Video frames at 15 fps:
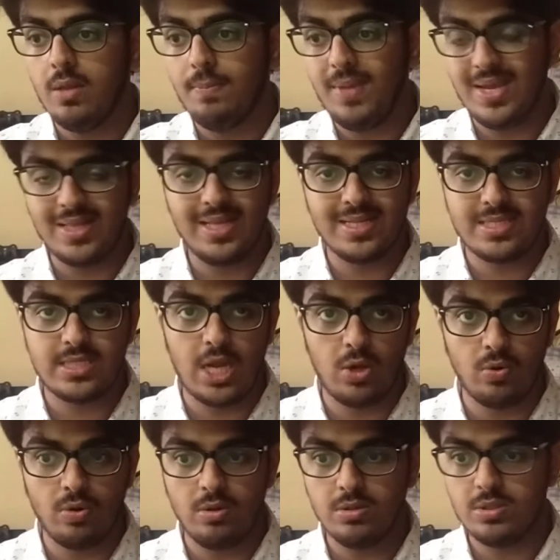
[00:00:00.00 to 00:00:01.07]
make that
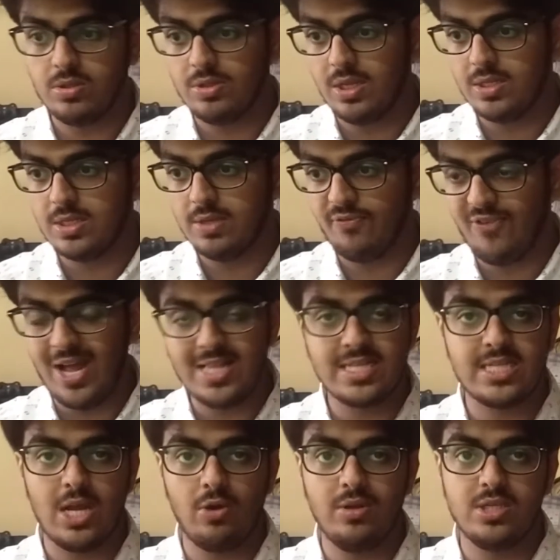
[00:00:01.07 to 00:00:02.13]
sound, so the
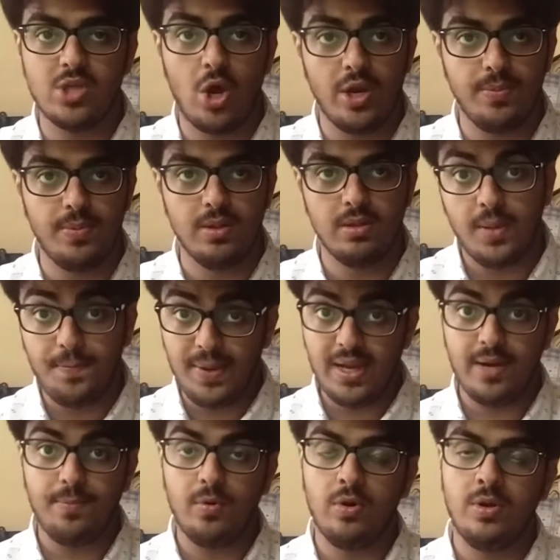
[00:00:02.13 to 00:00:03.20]
fan sound is audible. The
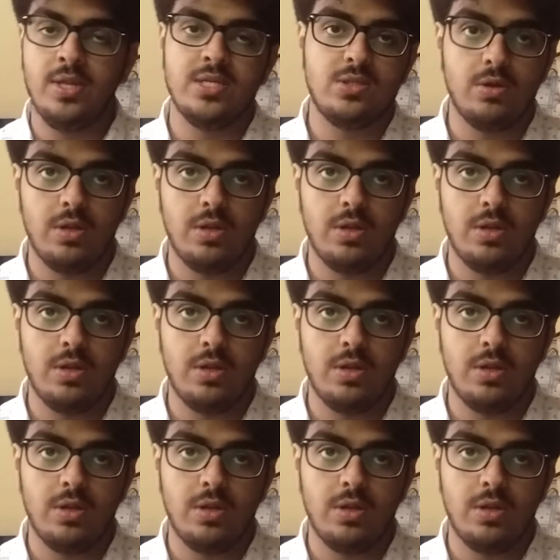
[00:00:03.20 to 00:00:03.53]
bare bone is